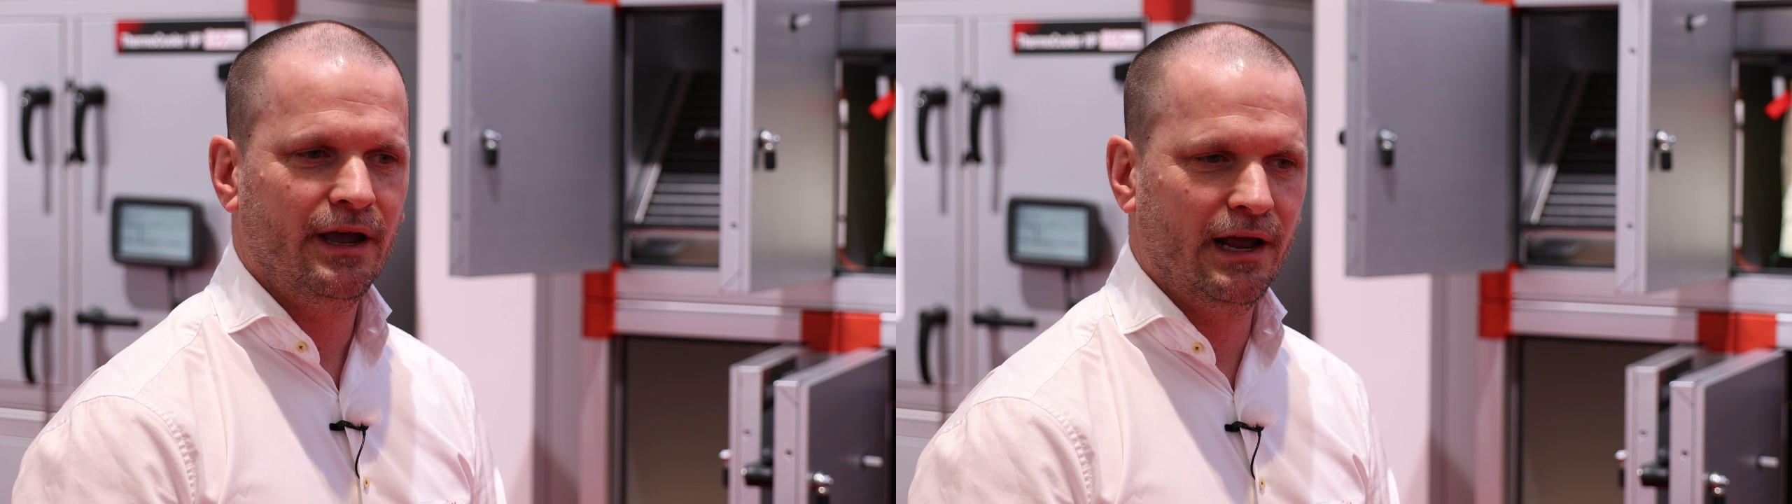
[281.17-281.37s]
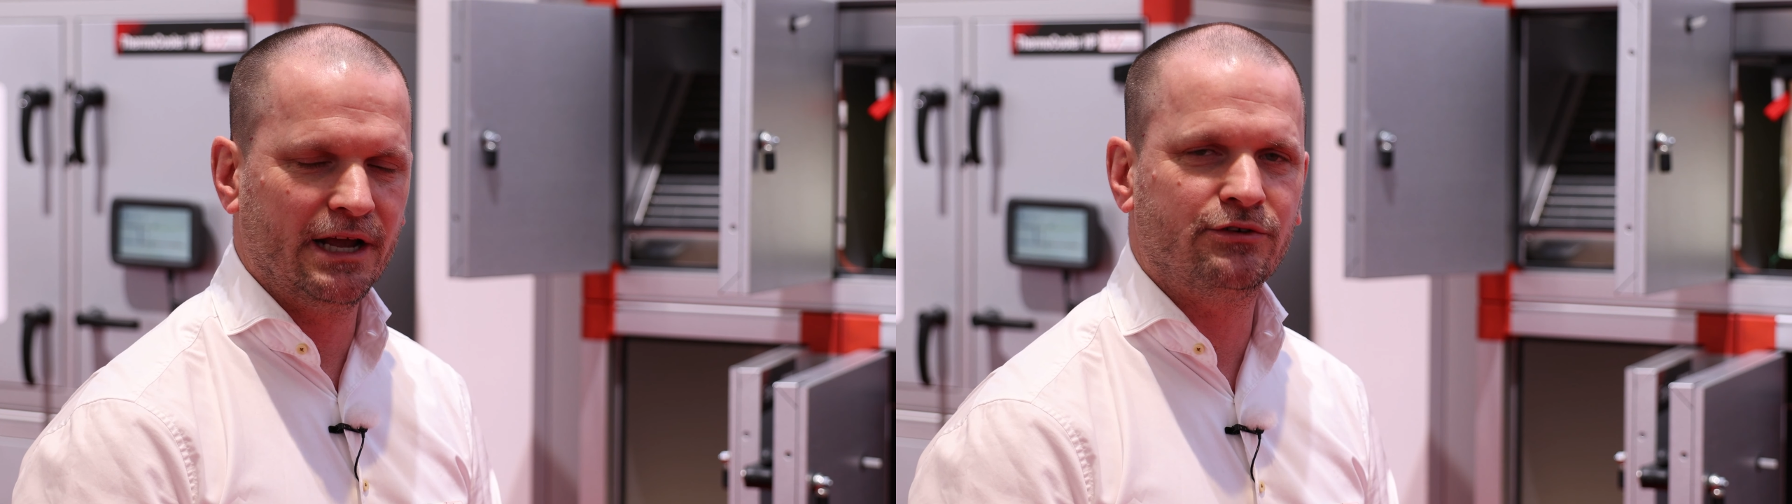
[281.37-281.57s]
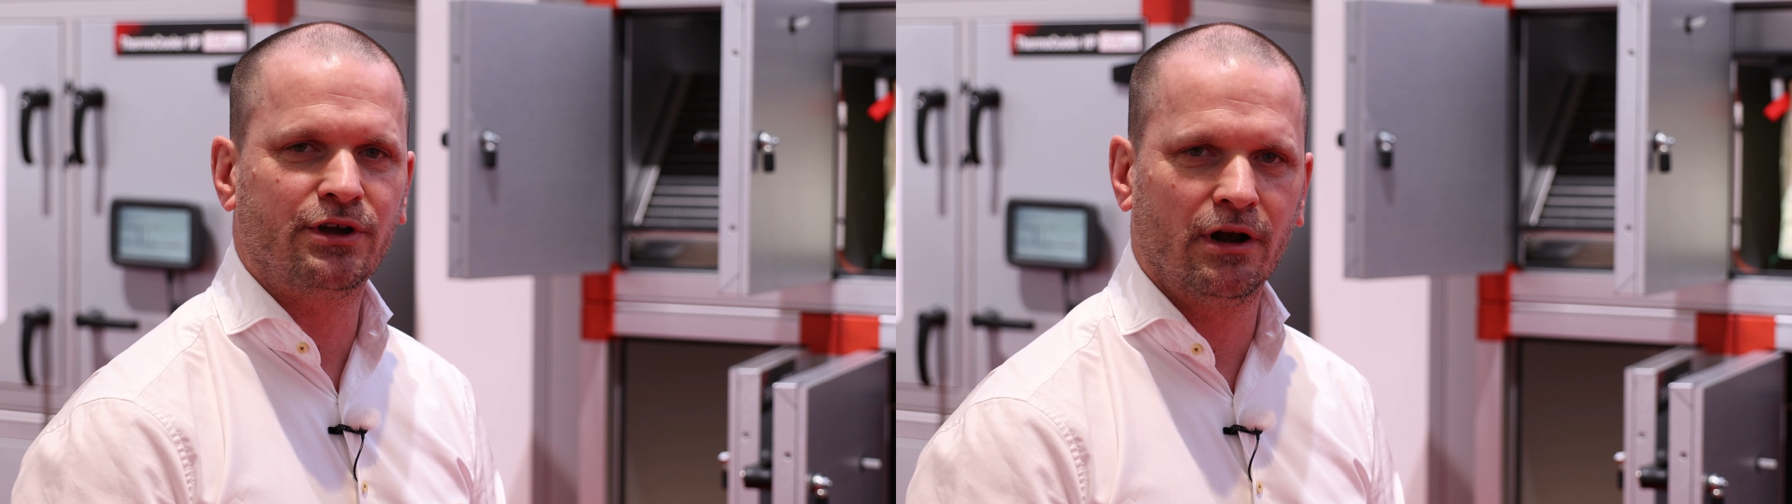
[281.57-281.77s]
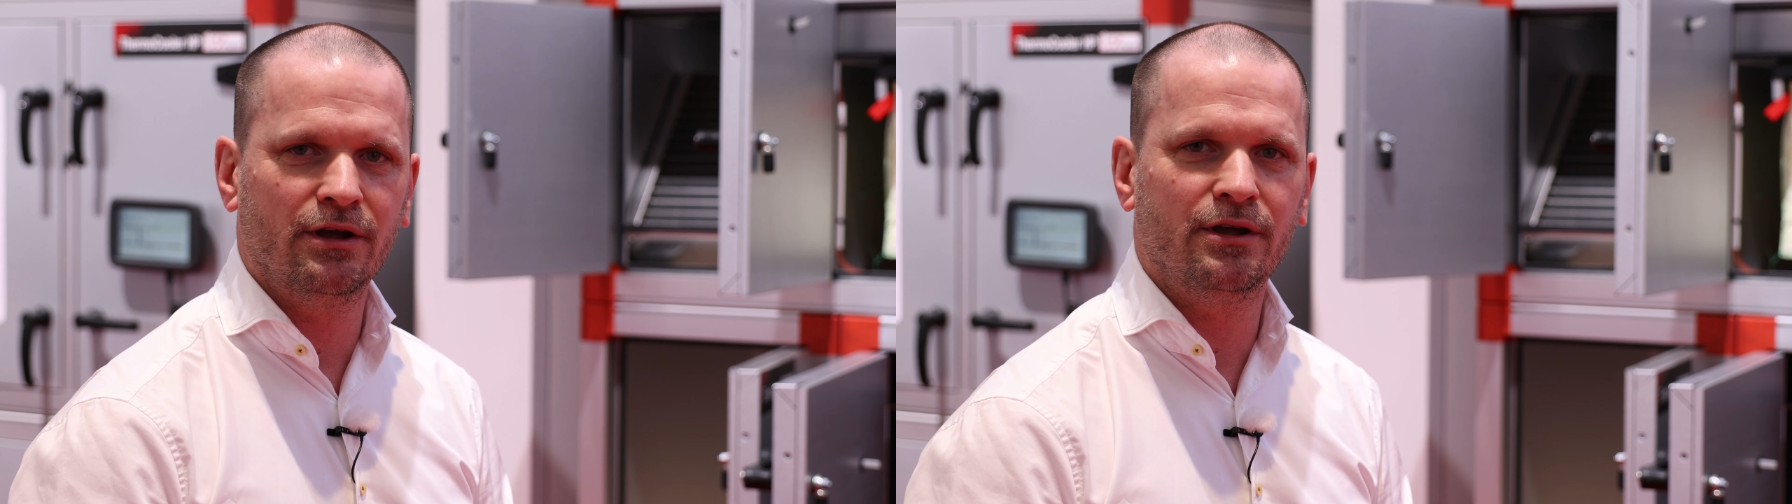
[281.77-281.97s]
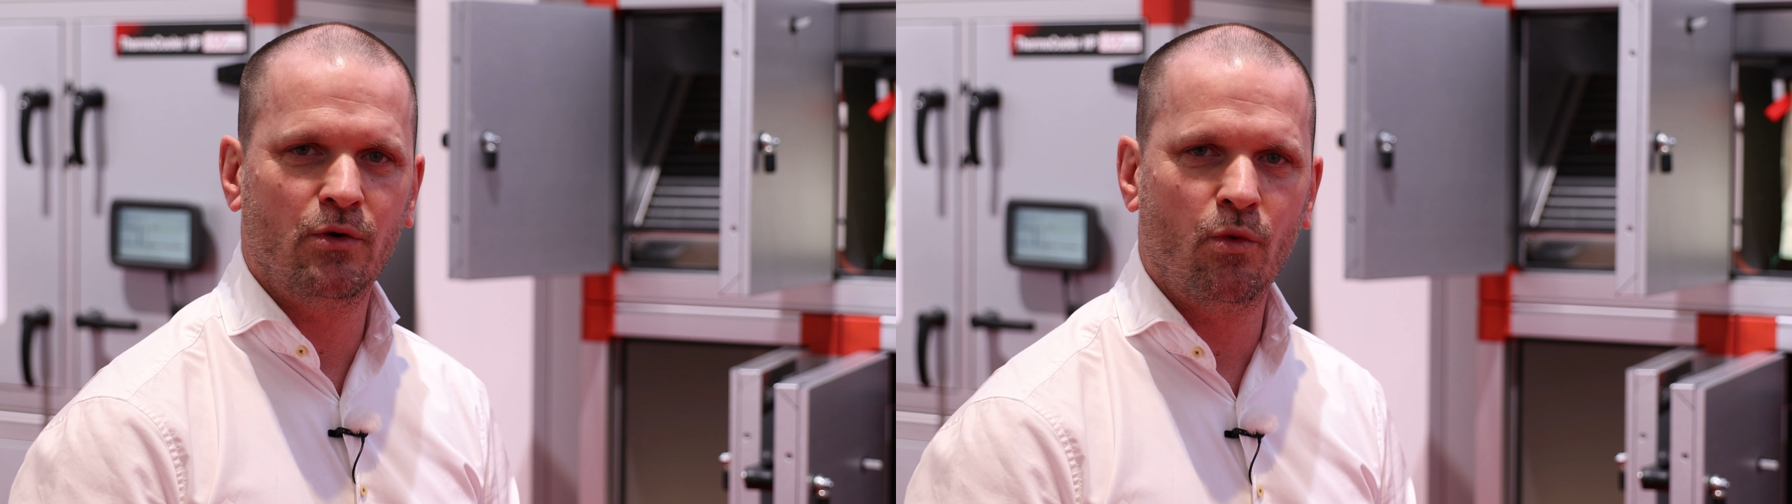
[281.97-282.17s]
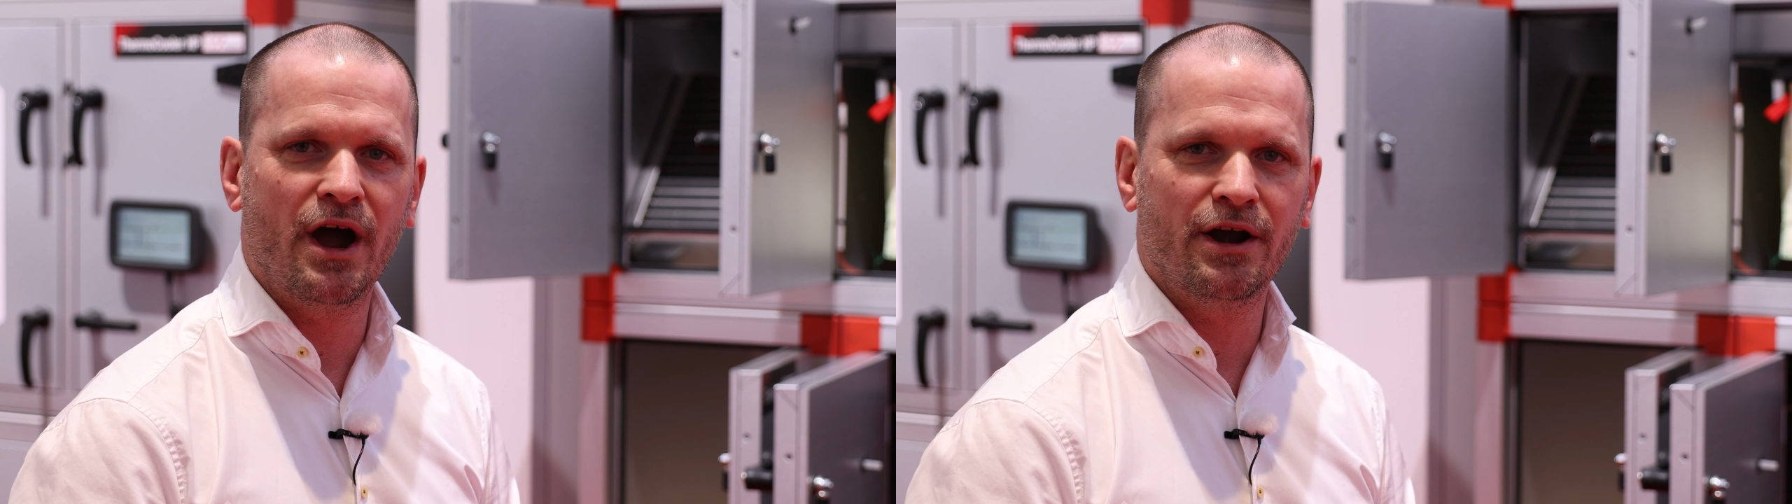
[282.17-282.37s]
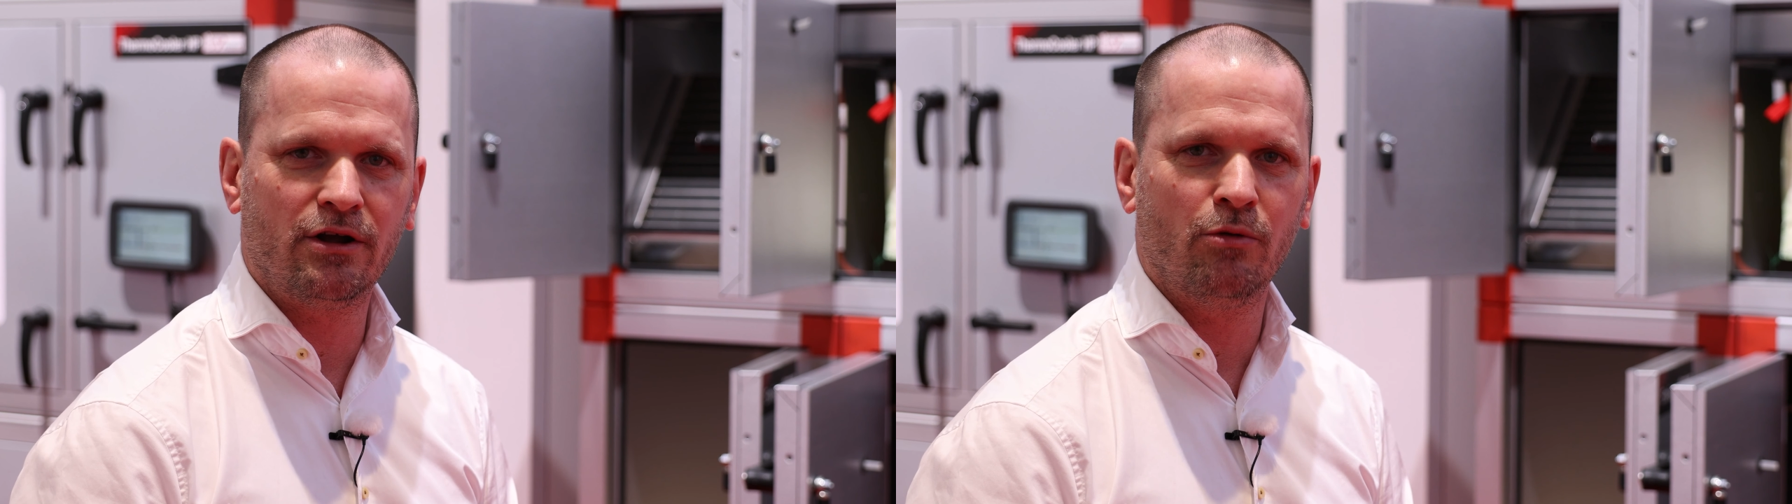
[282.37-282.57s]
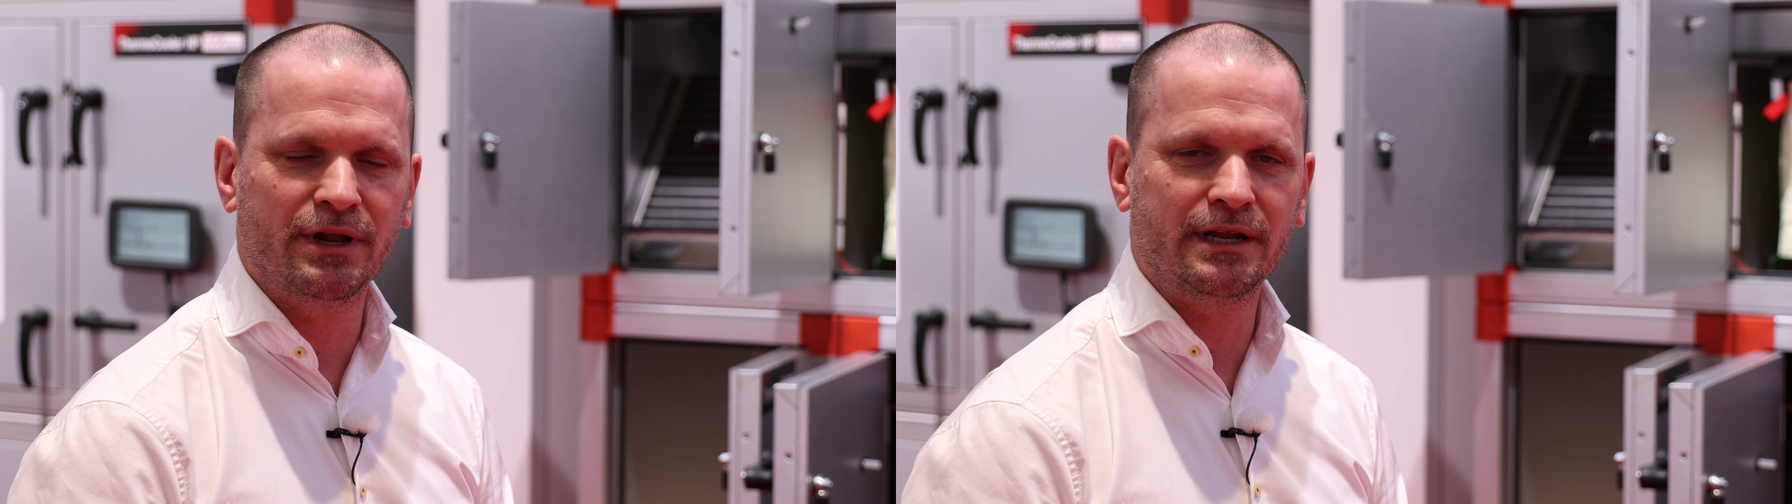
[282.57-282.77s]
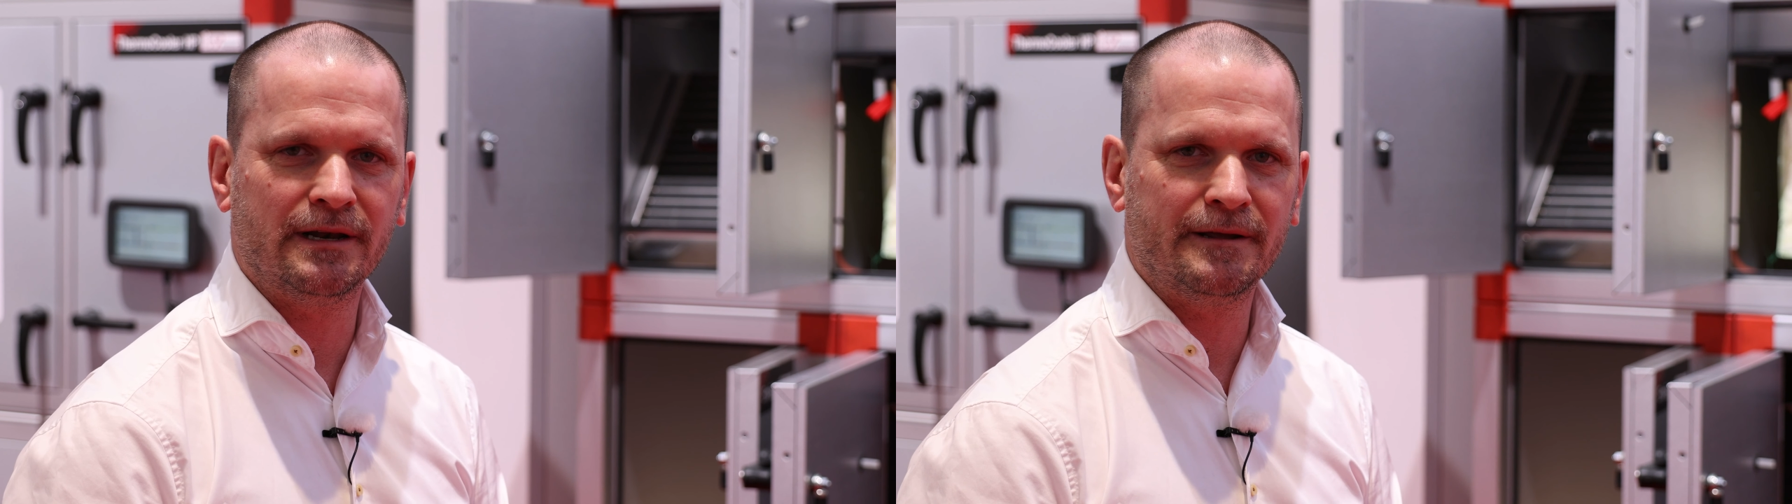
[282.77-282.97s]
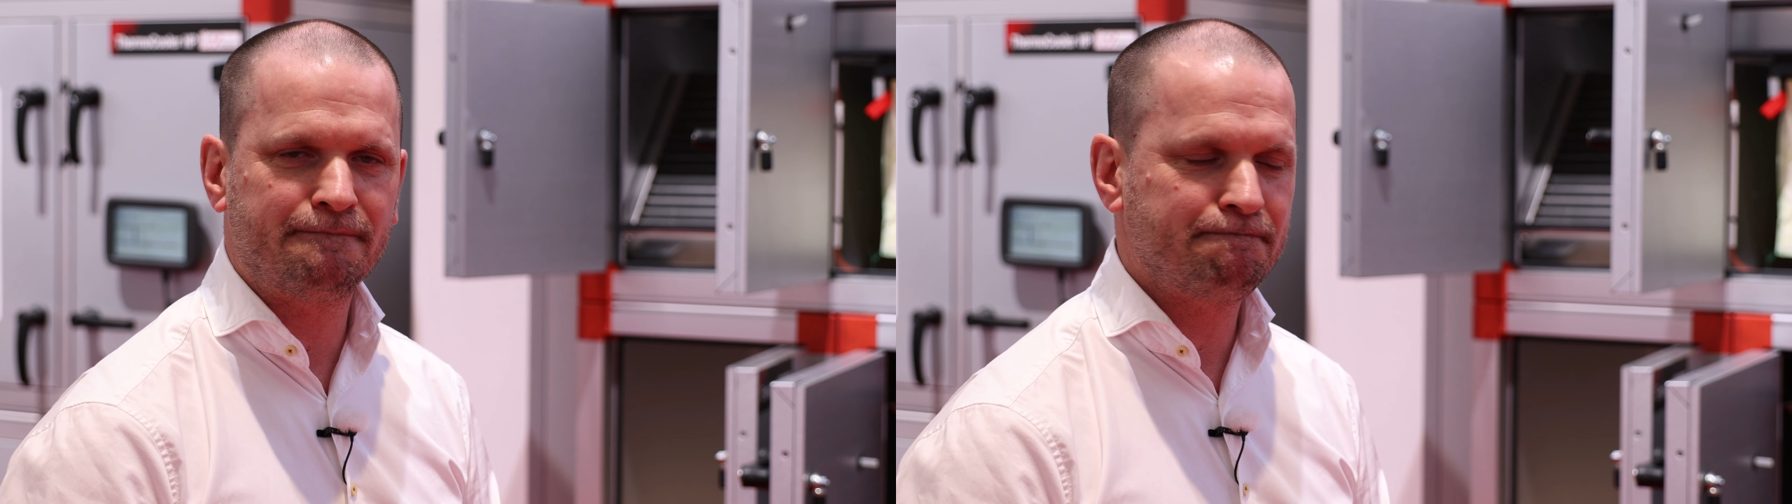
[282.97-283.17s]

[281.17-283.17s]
electrically wired completely.